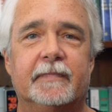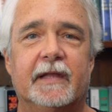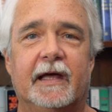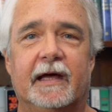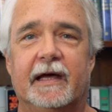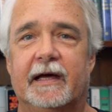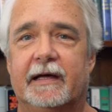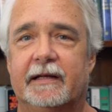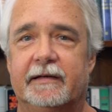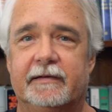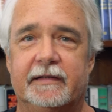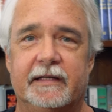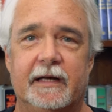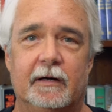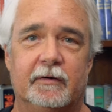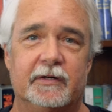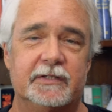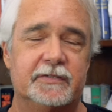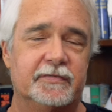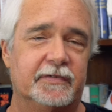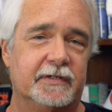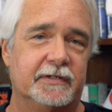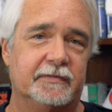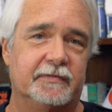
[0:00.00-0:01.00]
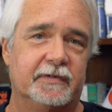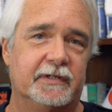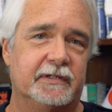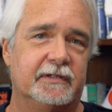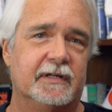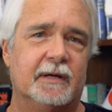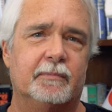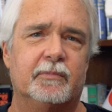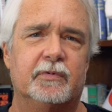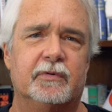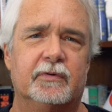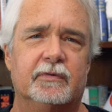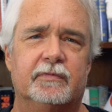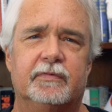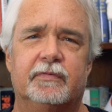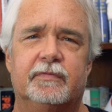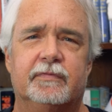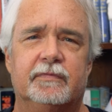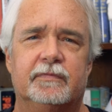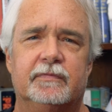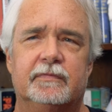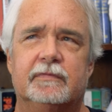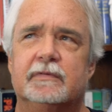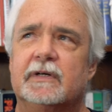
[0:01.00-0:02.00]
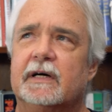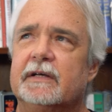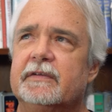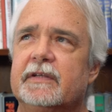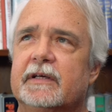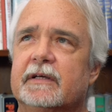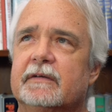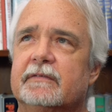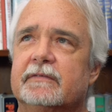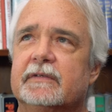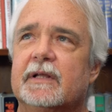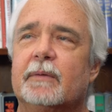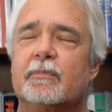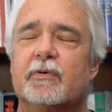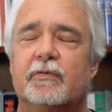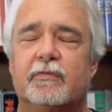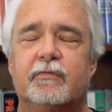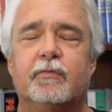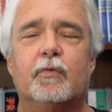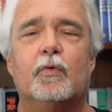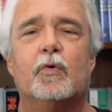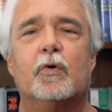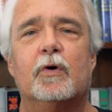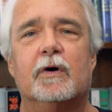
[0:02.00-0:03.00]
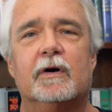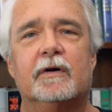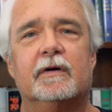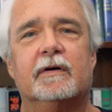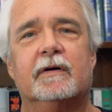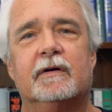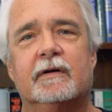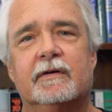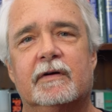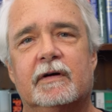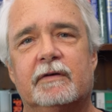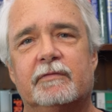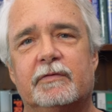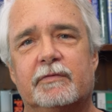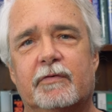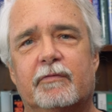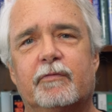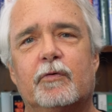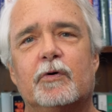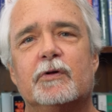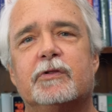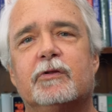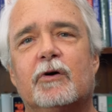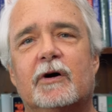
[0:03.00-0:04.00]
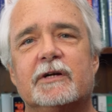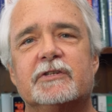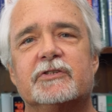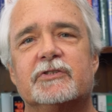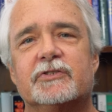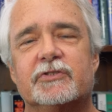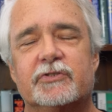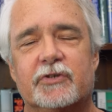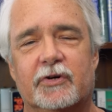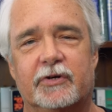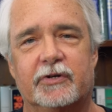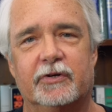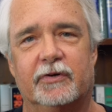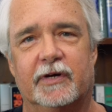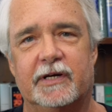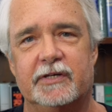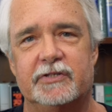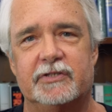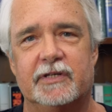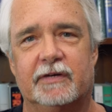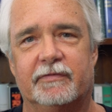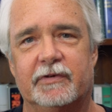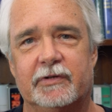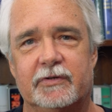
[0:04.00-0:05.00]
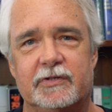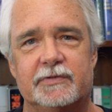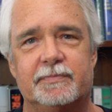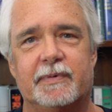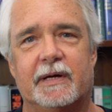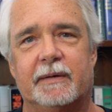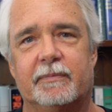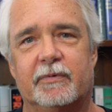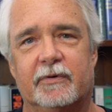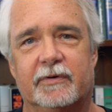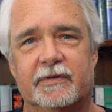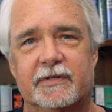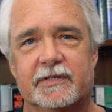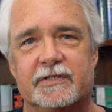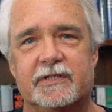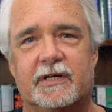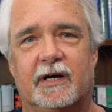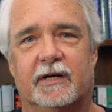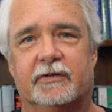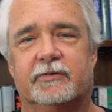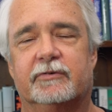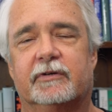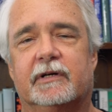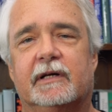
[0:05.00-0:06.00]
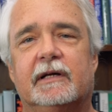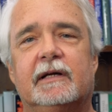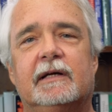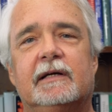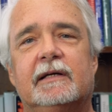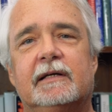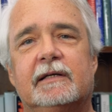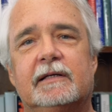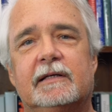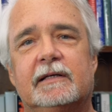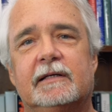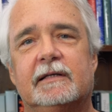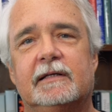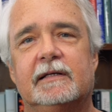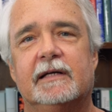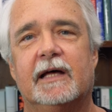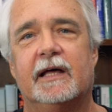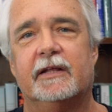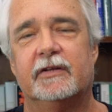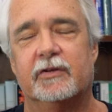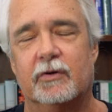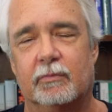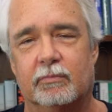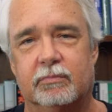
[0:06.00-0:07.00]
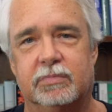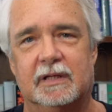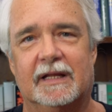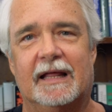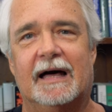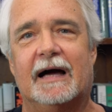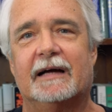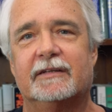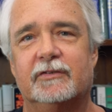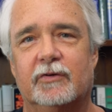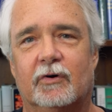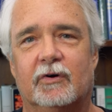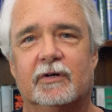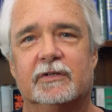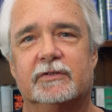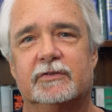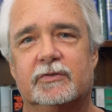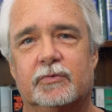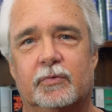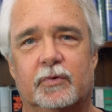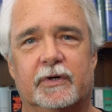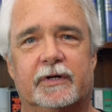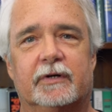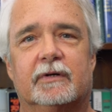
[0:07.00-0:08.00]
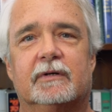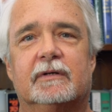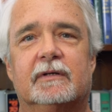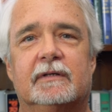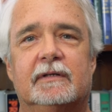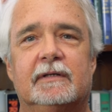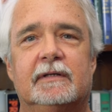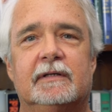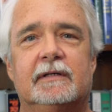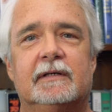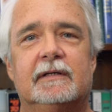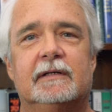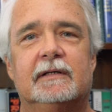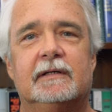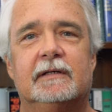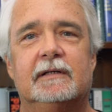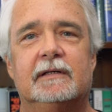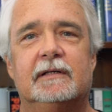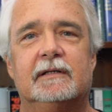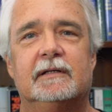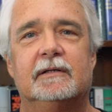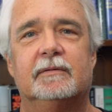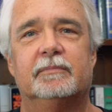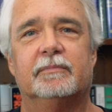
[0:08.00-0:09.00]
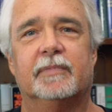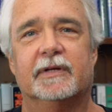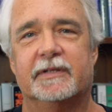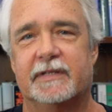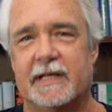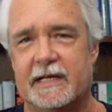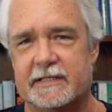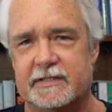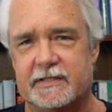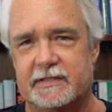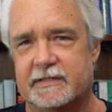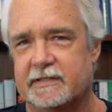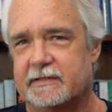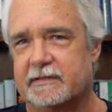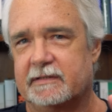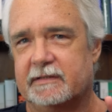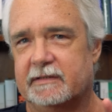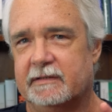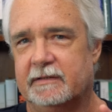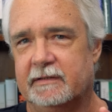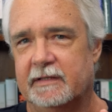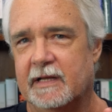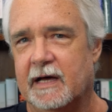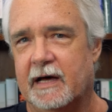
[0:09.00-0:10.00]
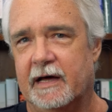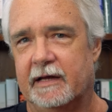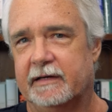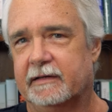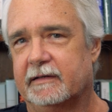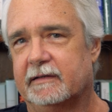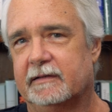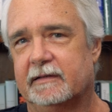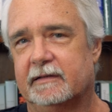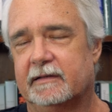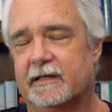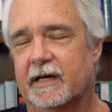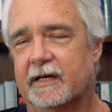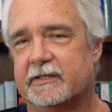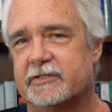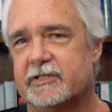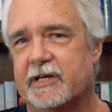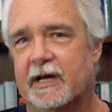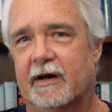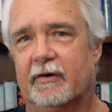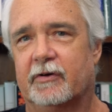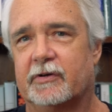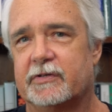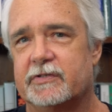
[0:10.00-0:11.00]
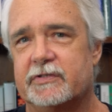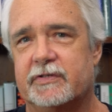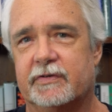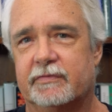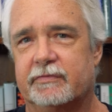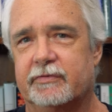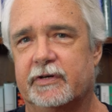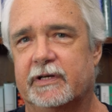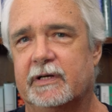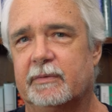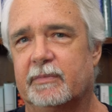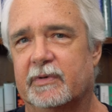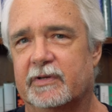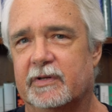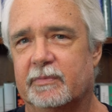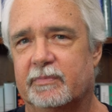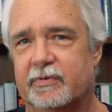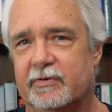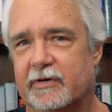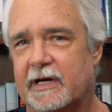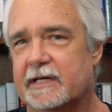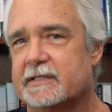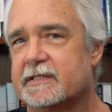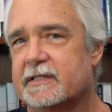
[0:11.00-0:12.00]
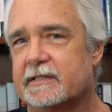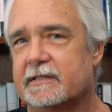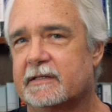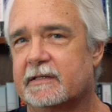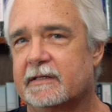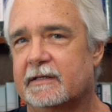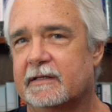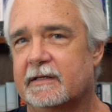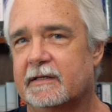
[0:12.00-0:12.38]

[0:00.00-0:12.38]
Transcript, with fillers: And, you know, it's a, a number, I think, number four, the fourth largest circulation of a newspaper in this country. And they're blocked on Twitter. But that's not a challenge to freedom of the press.